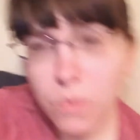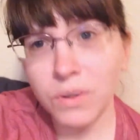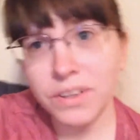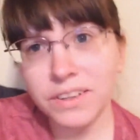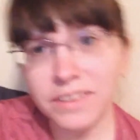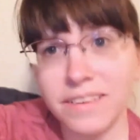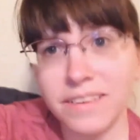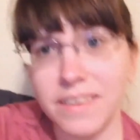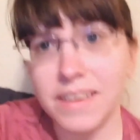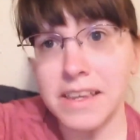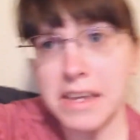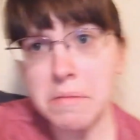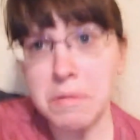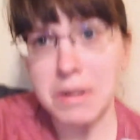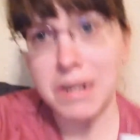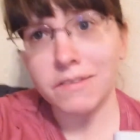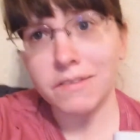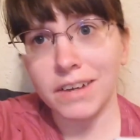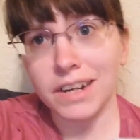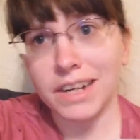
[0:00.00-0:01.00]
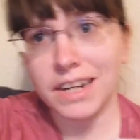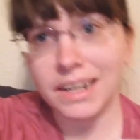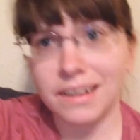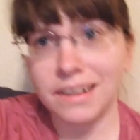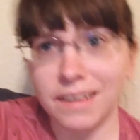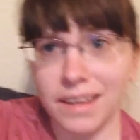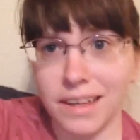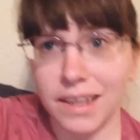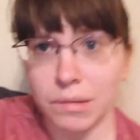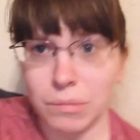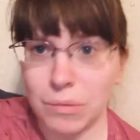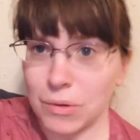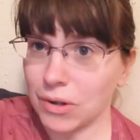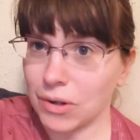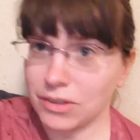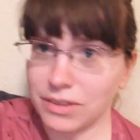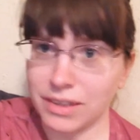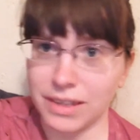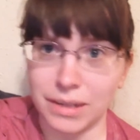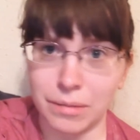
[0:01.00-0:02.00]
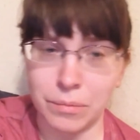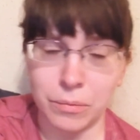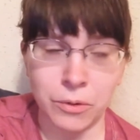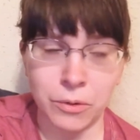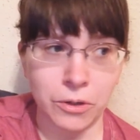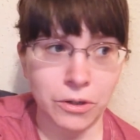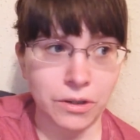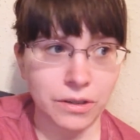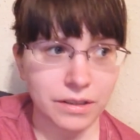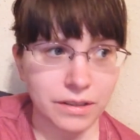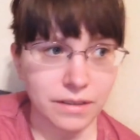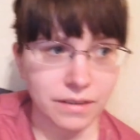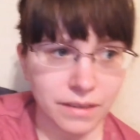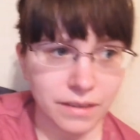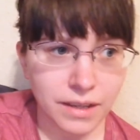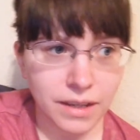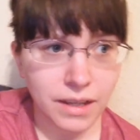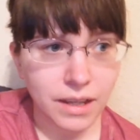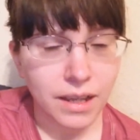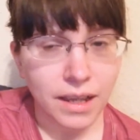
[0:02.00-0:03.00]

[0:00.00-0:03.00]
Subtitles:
we'll just see. I mean, if I need to take it more, I'll take it more, because